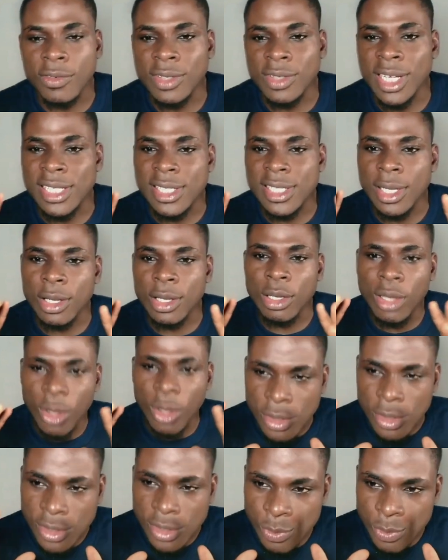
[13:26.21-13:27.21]
There's a
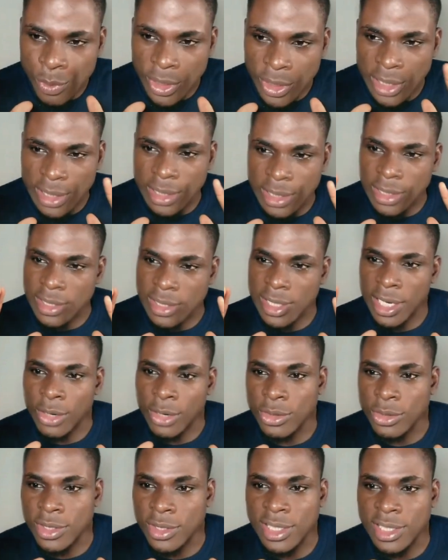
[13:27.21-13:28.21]
lot within this
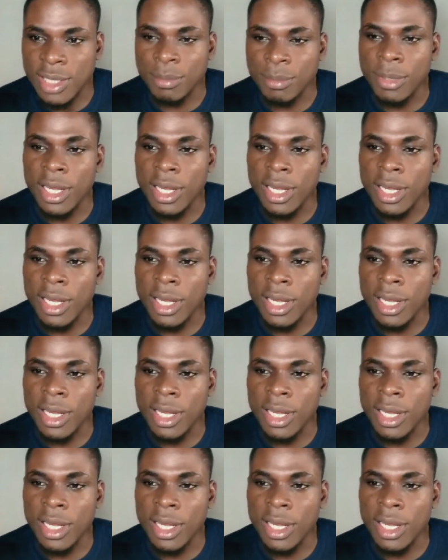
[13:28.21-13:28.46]
ecosystem.